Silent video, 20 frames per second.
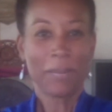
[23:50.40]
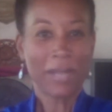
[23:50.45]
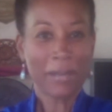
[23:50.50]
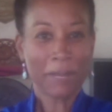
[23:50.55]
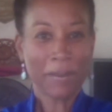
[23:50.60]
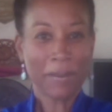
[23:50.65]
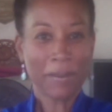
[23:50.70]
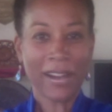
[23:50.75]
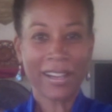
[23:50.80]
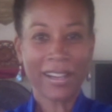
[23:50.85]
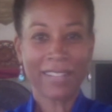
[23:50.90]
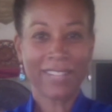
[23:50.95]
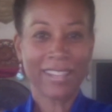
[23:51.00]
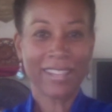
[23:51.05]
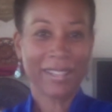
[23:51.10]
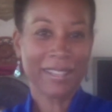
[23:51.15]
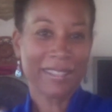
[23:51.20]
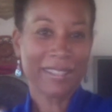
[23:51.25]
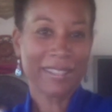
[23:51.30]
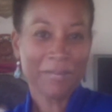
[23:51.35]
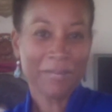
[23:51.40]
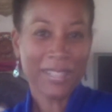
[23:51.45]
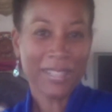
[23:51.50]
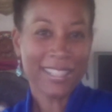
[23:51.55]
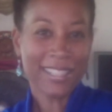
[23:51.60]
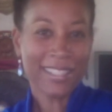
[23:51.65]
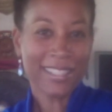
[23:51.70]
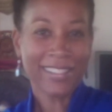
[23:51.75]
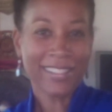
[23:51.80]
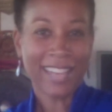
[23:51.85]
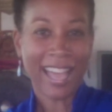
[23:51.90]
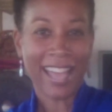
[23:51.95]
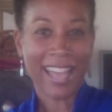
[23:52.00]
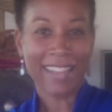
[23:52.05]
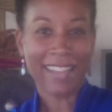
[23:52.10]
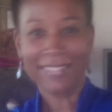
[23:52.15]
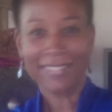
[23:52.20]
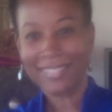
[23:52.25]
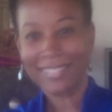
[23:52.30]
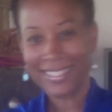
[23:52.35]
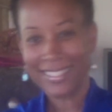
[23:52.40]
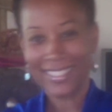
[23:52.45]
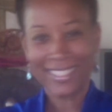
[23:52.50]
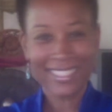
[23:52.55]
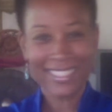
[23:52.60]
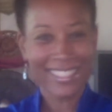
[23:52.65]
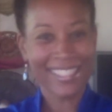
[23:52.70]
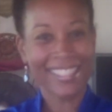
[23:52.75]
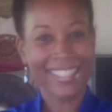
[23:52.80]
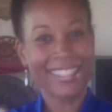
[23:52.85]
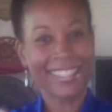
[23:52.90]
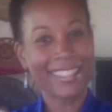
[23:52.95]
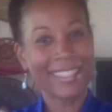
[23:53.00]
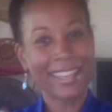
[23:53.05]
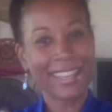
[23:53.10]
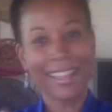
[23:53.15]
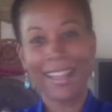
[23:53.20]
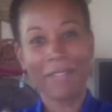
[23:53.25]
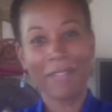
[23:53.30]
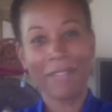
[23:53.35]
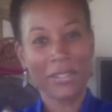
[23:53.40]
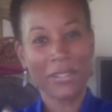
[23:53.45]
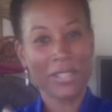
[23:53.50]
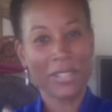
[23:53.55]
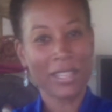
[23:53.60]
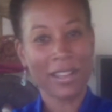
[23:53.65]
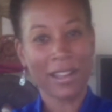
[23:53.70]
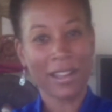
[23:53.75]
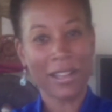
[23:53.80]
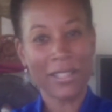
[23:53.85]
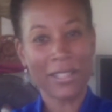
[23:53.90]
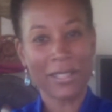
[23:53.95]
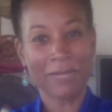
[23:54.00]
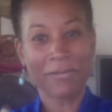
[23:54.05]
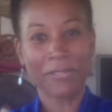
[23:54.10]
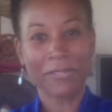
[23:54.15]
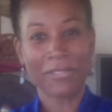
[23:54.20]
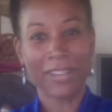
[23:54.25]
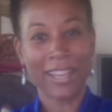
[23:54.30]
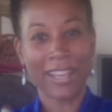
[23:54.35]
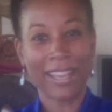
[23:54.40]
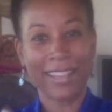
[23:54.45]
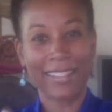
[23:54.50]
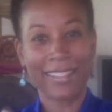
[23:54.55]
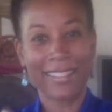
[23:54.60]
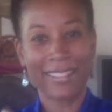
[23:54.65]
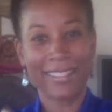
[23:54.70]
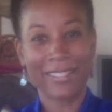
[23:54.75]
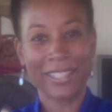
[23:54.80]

be a part of it and be in your life and have you as an awesome friend.